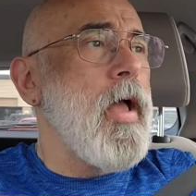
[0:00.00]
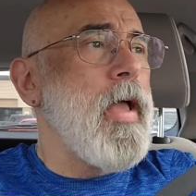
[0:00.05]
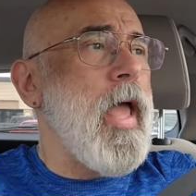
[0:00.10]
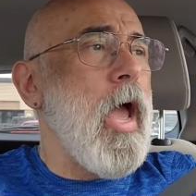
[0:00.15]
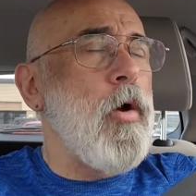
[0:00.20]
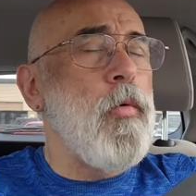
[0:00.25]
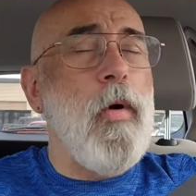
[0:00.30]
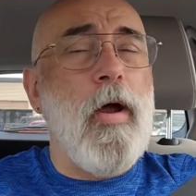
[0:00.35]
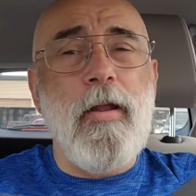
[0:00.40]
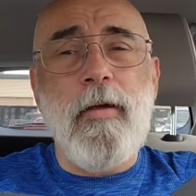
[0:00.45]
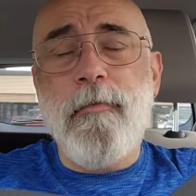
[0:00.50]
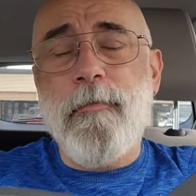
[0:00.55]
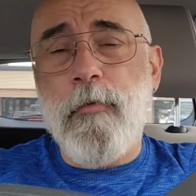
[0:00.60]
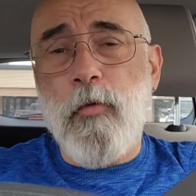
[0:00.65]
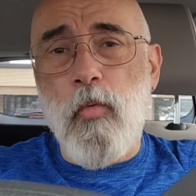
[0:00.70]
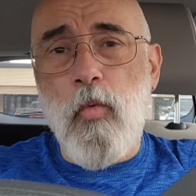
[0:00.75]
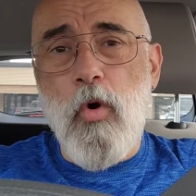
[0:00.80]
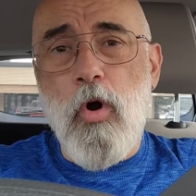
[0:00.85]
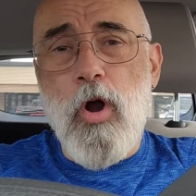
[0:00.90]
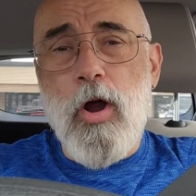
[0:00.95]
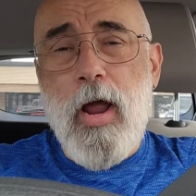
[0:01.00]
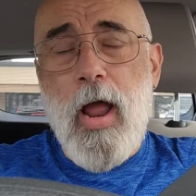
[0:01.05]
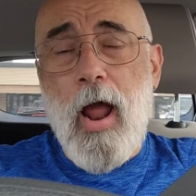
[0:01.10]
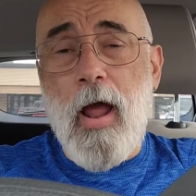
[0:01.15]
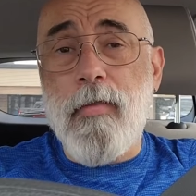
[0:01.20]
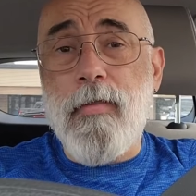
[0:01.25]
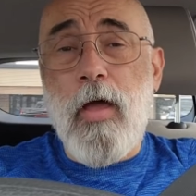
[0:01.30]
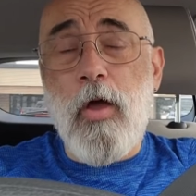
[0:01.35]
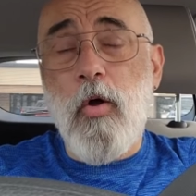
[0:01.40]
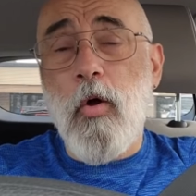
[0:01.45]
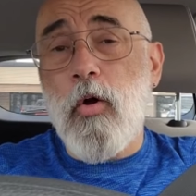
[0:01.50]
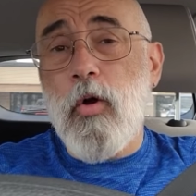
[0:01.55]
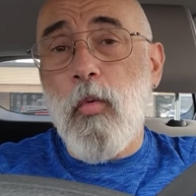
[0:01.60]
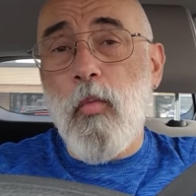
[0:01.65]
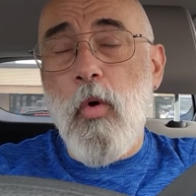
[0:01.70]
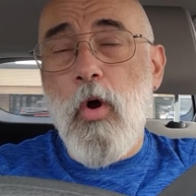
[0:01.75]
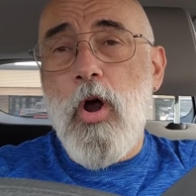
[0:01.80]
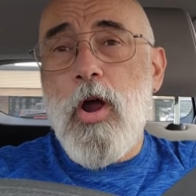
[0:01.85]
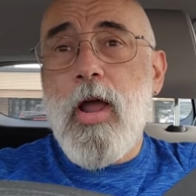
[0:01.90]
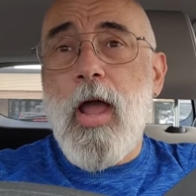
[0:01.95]
Get ready for work and then go to
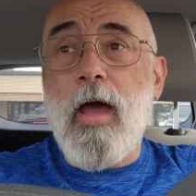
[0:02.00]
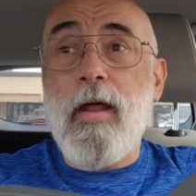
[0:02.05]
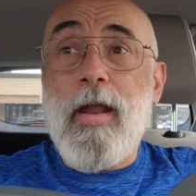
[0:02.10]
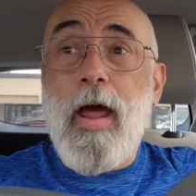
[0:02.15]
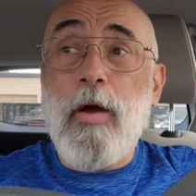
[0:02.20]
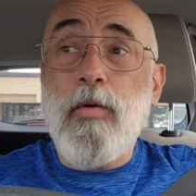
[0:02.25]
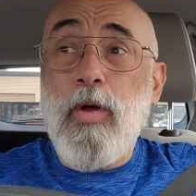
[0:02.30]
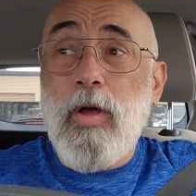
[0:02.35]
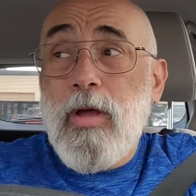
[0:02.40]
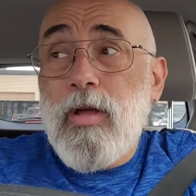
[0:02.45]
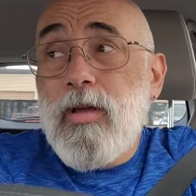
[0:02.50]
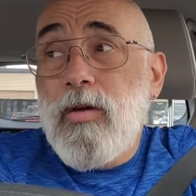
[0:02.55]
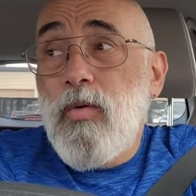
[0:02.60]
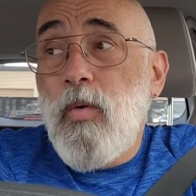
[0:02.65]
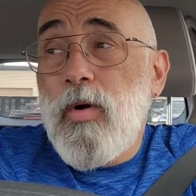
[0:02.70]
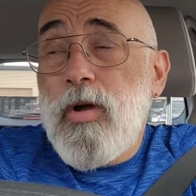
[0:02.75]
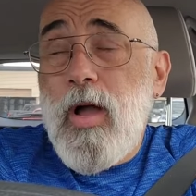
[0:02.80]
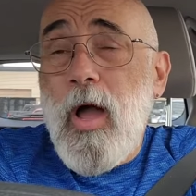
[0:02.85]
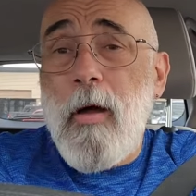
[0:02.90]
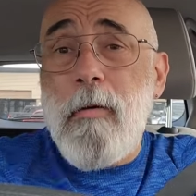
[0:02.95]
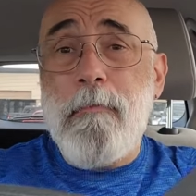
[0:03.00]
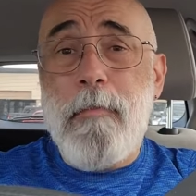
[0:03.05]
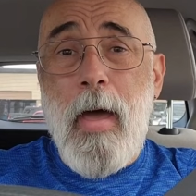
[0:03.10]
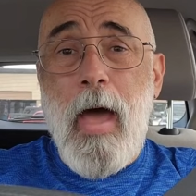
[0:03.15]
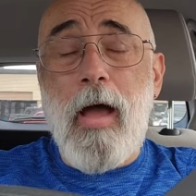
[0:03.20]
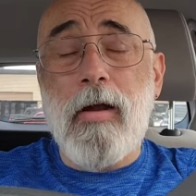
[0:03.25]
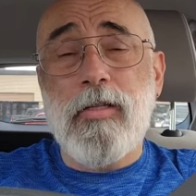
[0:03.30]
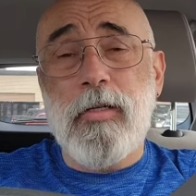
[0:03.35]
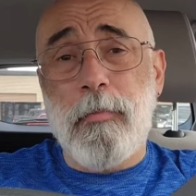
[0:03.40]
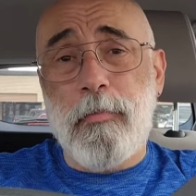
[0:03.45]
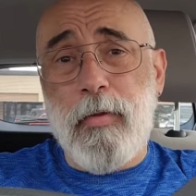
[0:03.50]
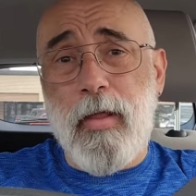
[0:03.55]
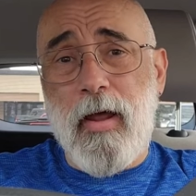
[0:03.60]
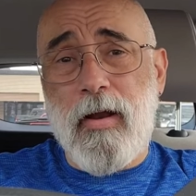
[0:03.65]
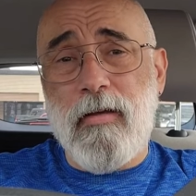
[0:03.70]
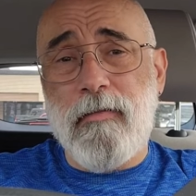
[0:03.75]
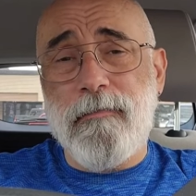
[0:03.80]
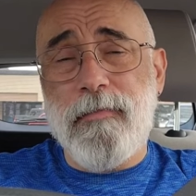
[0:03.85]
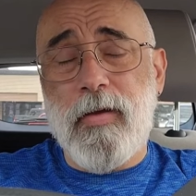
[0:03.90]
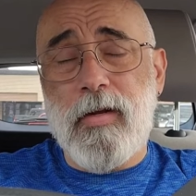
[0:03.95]
work. And I would come back to
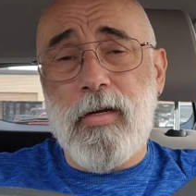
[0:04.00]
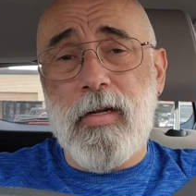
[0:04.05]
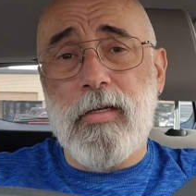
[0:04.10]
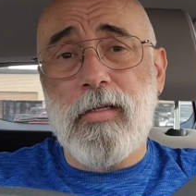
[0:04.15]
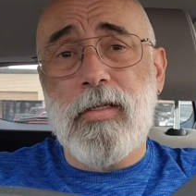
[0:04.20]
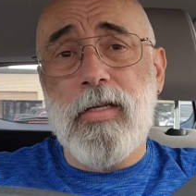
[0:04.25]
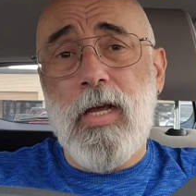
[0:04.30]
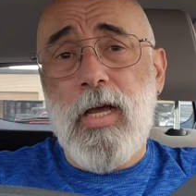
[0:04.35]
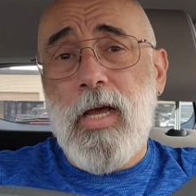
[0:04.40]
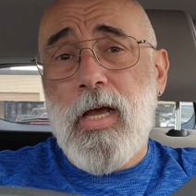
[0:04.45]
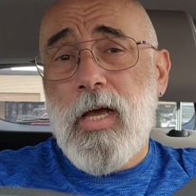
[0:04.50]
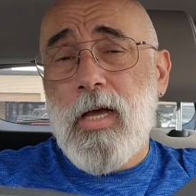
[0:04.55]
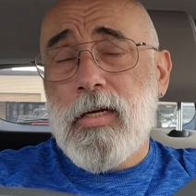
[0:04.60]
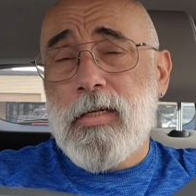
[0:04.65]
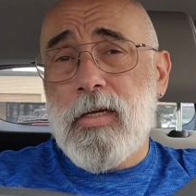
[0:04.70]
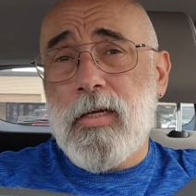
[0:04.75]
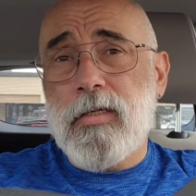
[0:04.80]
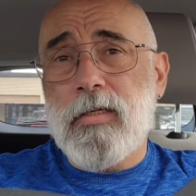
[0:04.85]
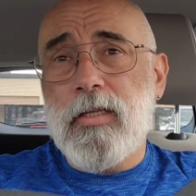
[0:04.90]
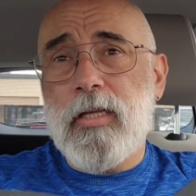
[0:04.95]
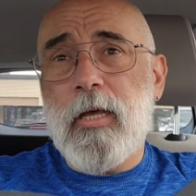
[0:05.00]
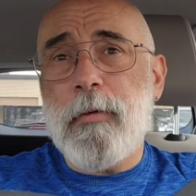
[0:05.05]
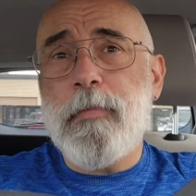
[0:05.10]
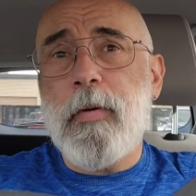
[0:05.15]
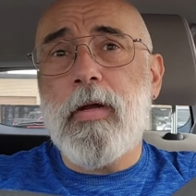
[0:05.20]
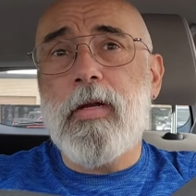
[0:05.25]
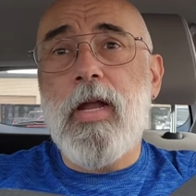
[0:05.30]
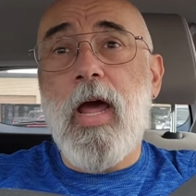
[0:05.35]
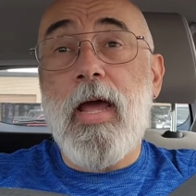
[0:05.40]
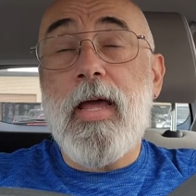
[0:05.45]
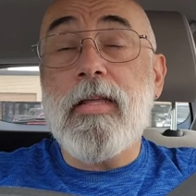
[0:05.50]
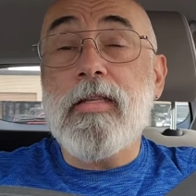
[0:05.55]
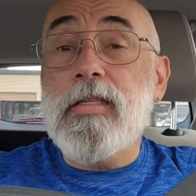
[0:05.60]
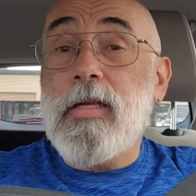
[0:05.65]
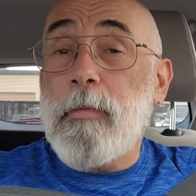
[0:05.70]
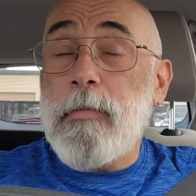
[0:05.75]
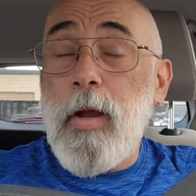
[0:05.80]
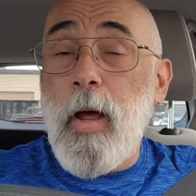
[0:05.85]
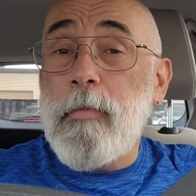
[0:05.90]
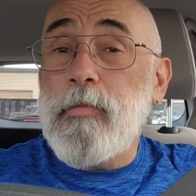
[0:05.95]
Planet Fitness to sleep at night,
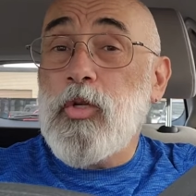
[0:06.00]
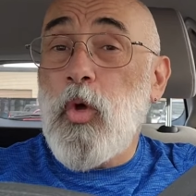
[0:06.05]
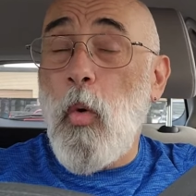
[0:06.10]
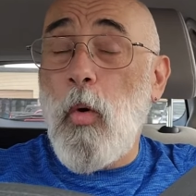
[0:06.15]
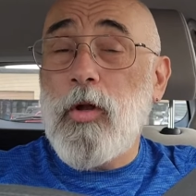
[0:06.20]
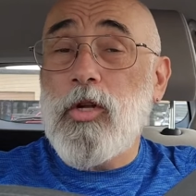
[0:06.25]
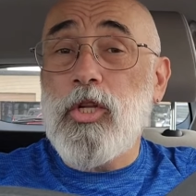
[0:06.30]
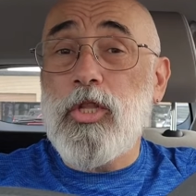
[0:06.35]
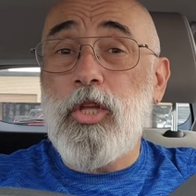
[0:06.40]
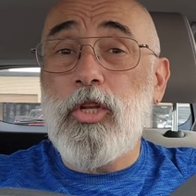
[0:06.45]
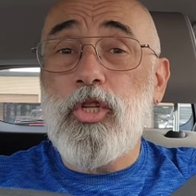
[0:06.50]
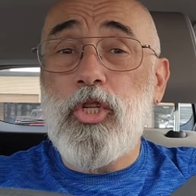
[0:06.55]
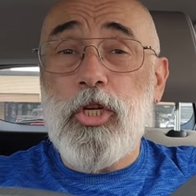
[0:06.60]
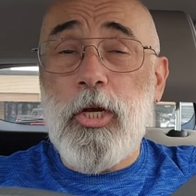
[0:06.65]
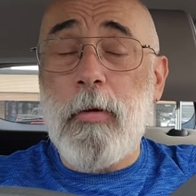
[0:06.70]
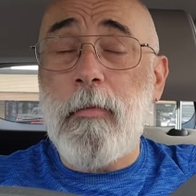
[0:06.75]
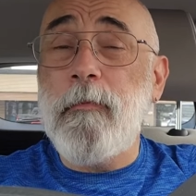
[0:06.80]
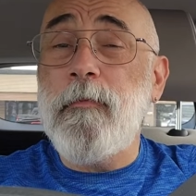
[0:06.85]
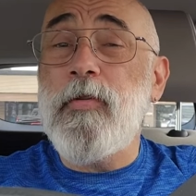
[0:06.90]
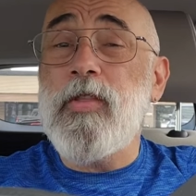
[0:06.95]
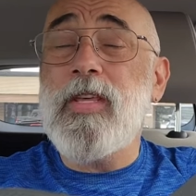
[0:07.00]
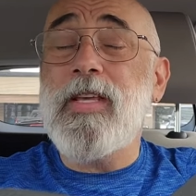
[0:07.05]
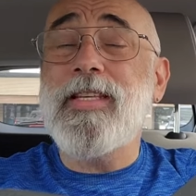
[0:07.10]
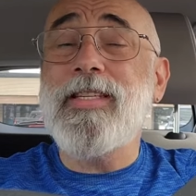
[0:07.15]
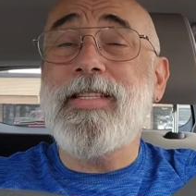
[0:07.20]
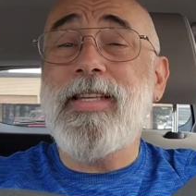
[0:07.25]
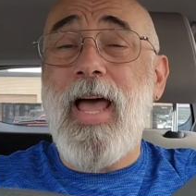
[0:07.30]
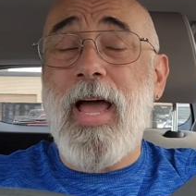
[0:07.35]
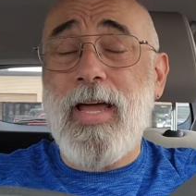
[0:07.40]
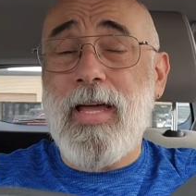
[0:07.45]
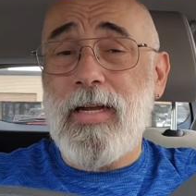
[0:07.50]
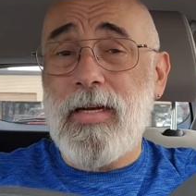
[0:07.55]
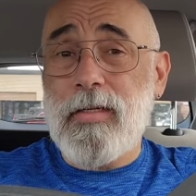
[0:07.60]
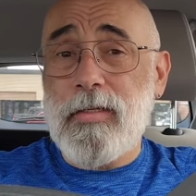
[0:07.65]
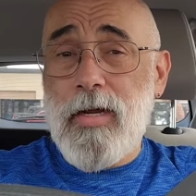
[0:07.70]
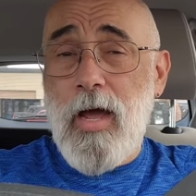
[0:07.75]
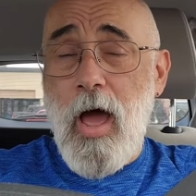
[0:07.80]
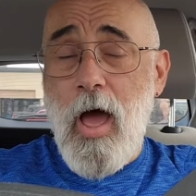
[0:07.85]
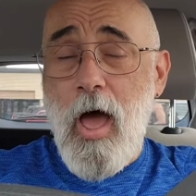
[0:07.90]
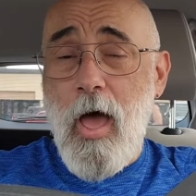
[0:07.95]
sometimes going to the gym for the second
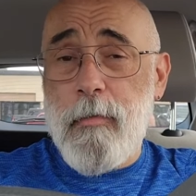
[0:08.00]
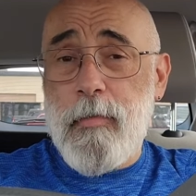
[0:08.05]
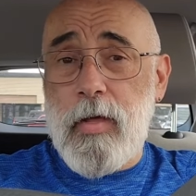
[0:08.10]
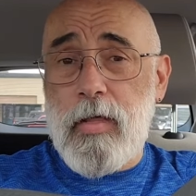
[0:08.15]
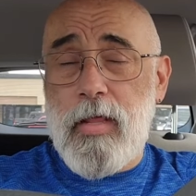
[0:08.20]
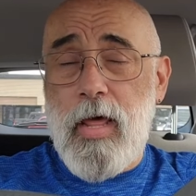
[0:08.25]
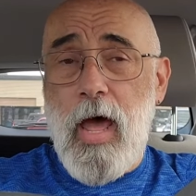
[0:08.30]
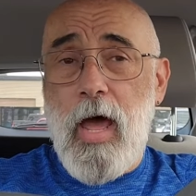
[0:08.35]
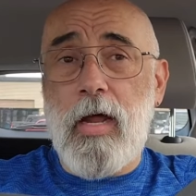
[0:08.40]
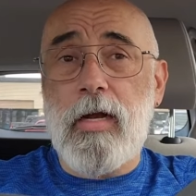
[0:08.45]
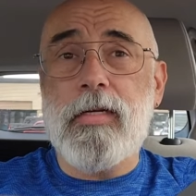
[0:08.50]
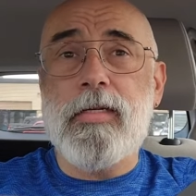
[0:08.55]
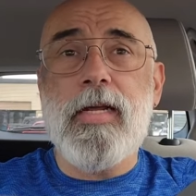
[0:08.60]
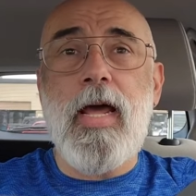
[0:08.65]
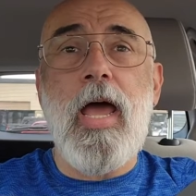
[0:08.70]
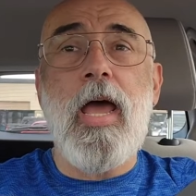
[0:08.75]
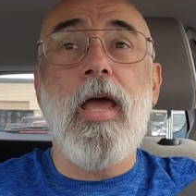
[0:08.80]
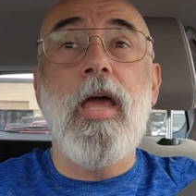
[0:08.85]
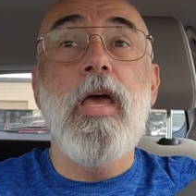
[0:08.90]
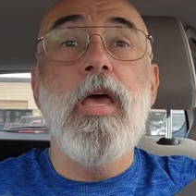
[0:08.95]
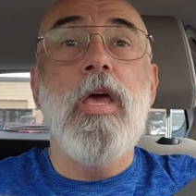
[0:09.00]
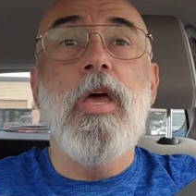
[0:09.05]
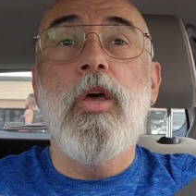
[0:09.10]
time in that day.